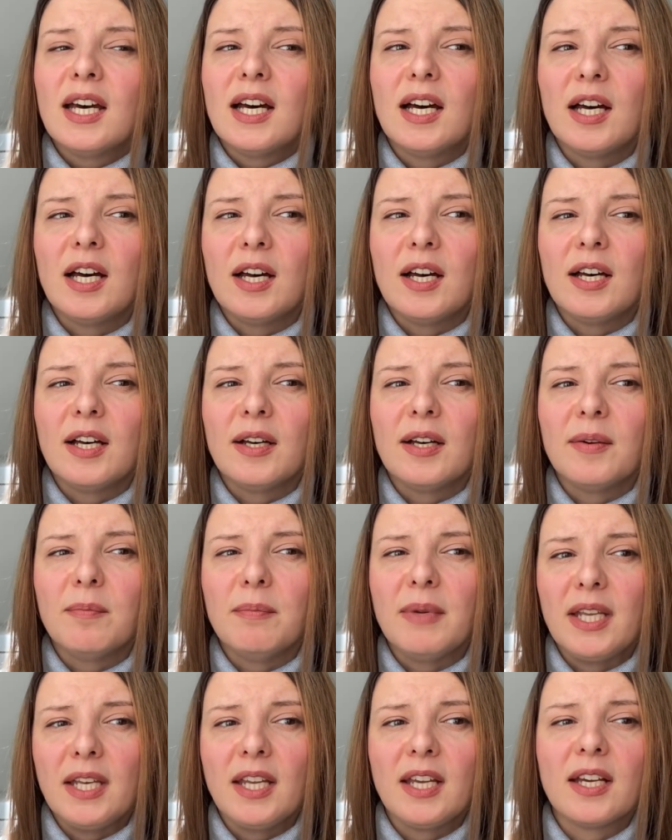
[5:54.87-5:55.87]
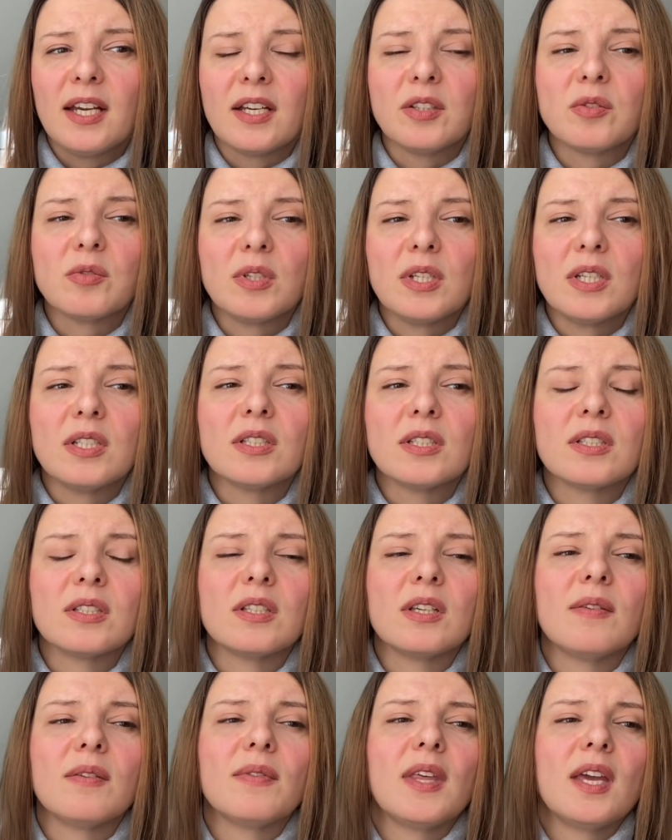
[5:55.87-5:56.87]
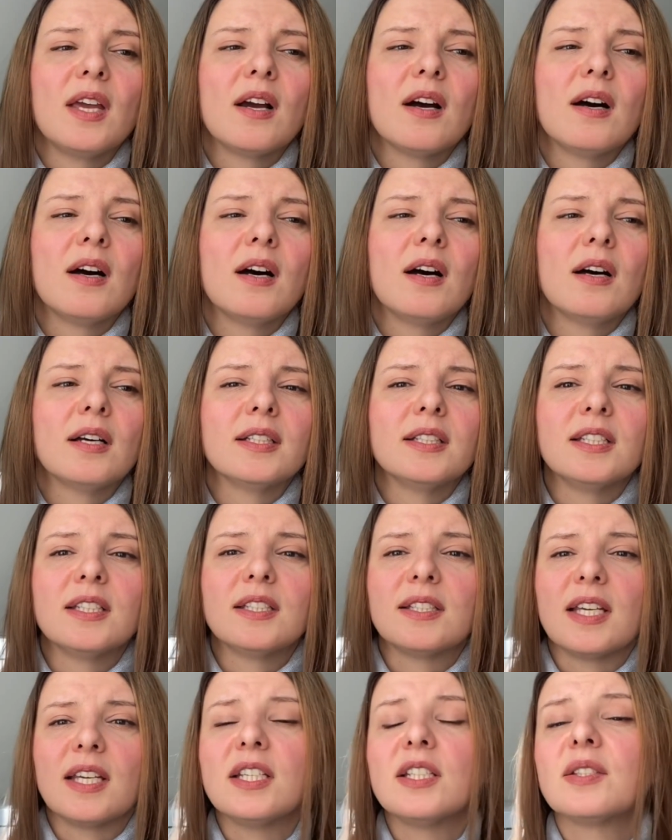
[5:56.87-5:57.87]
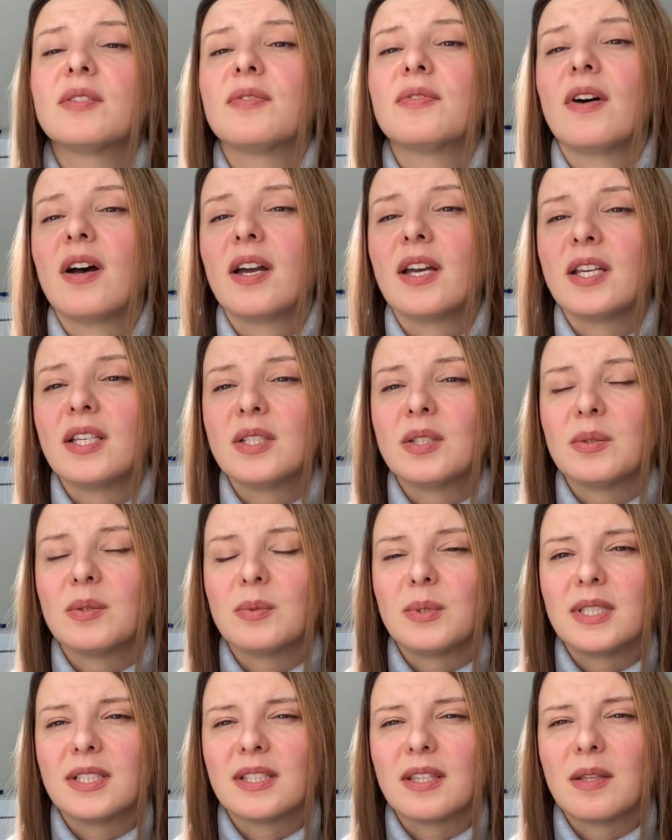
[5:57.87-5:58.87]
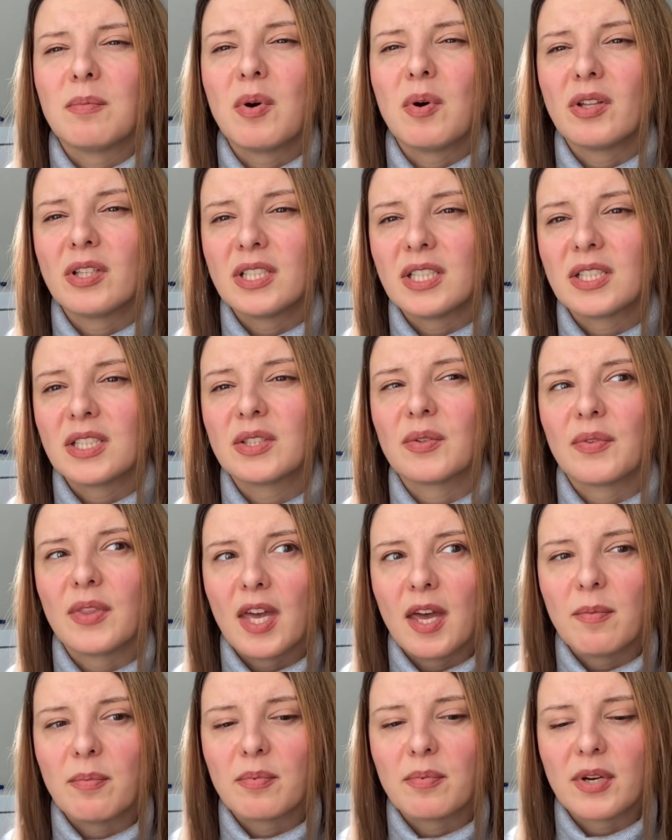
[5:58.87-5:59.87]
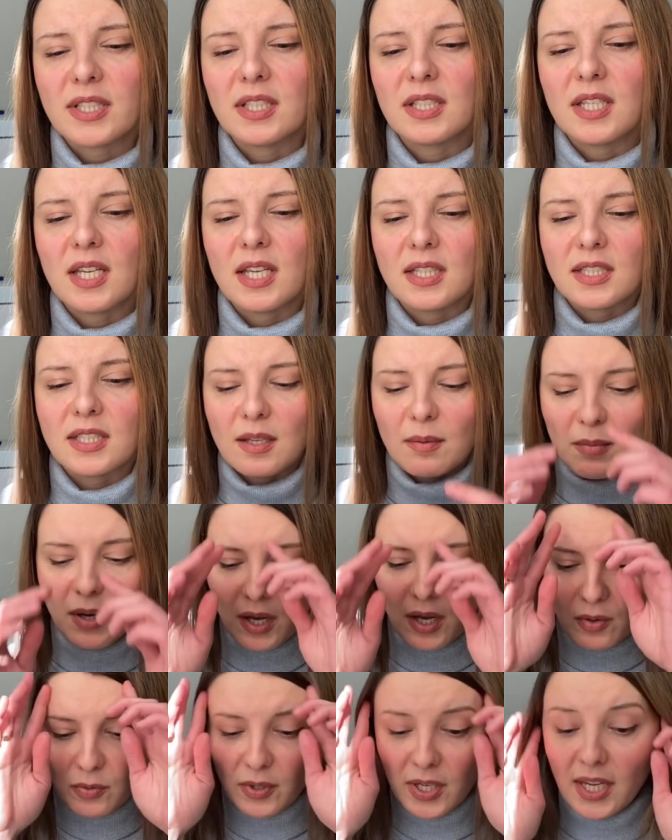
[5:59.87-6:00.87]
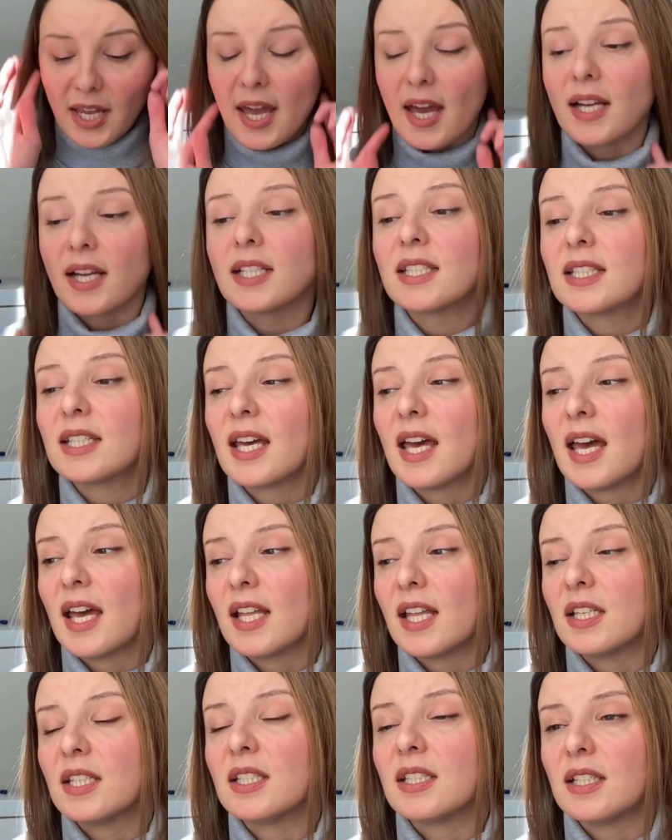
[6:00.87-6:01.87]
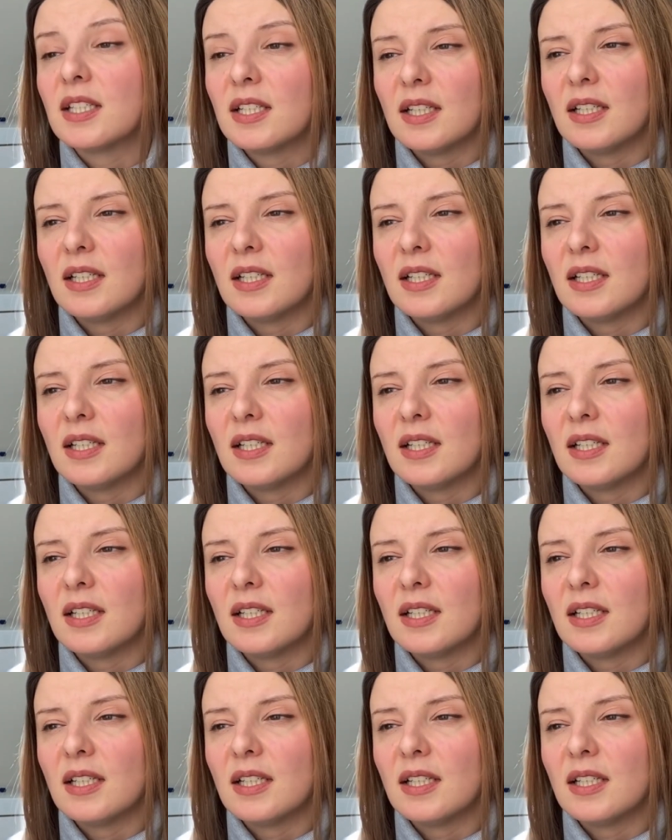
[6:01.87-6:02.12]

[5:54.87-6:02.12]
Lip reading: Many countries, if they are dissatisfied with the politics of their president, somehow react. And